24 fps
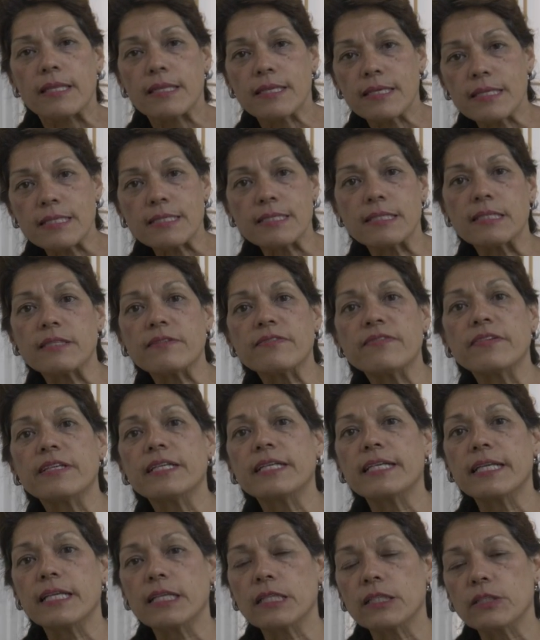this
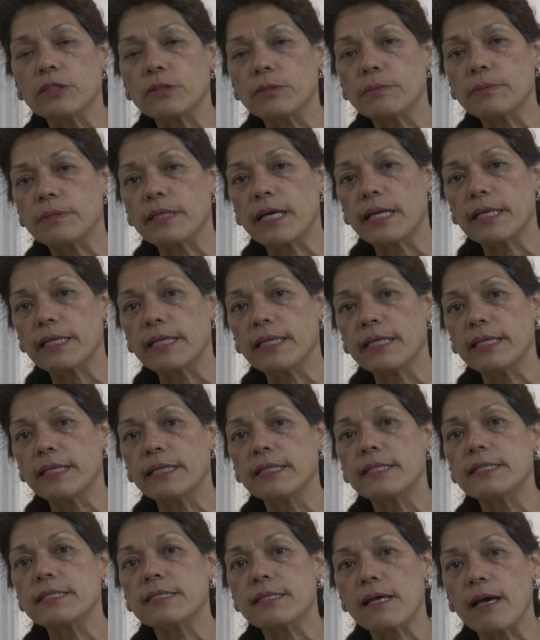infinity loop that
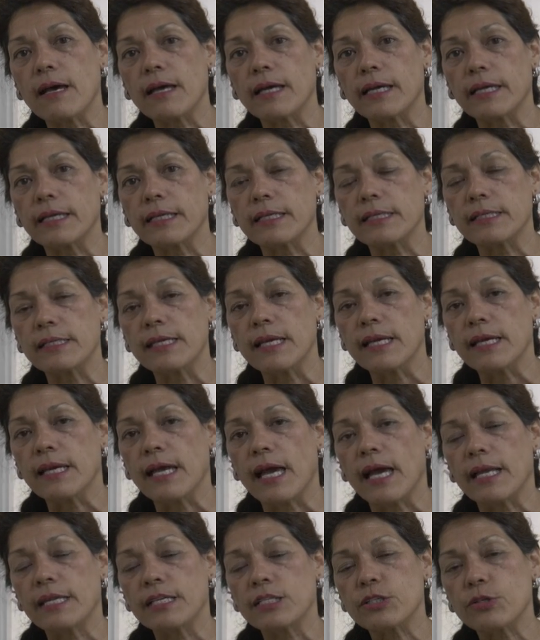he designed,
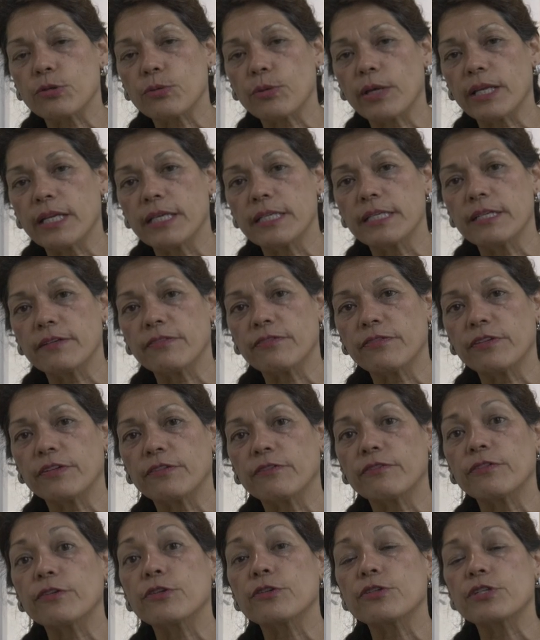and he's created
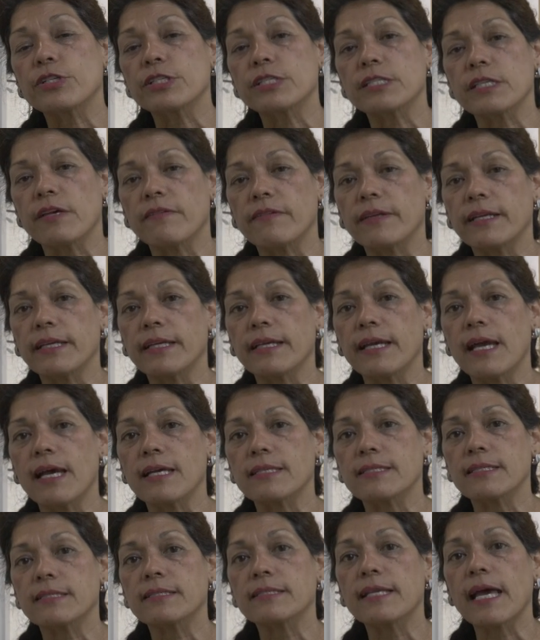different versions of it. He
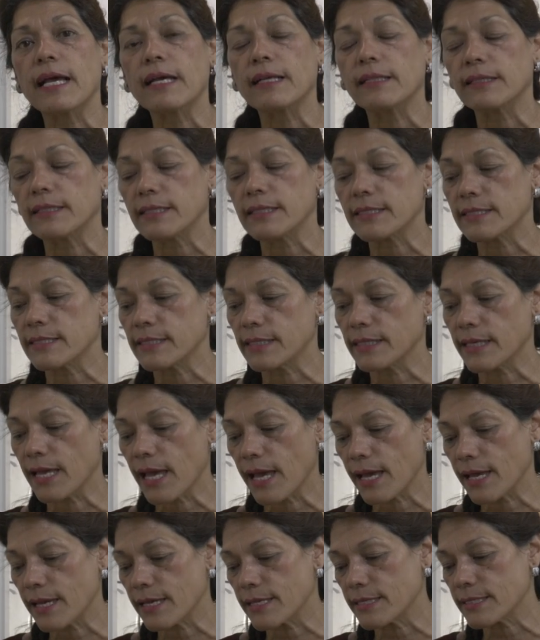has a necklace, he
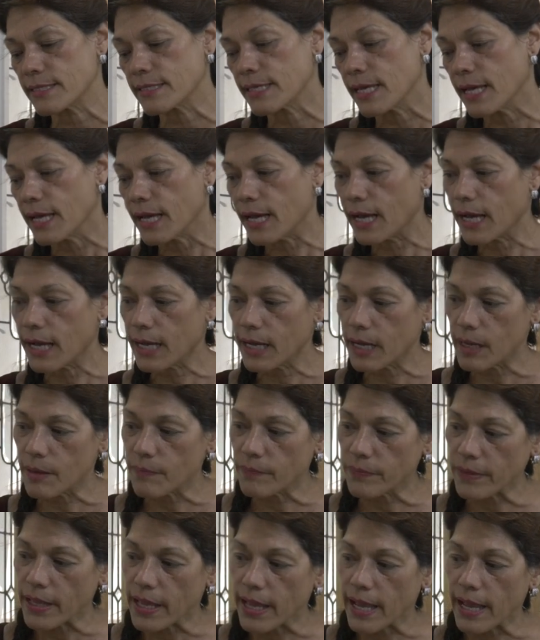has
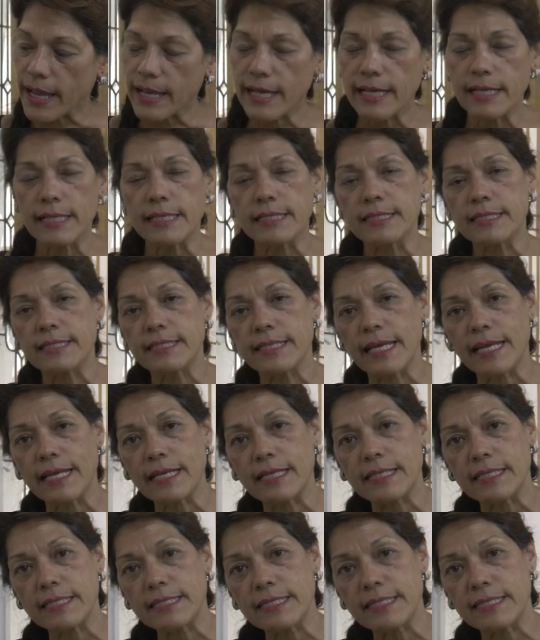a
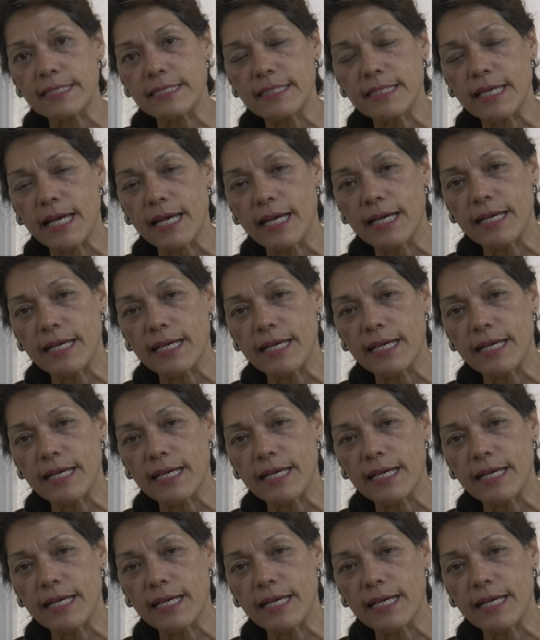stainless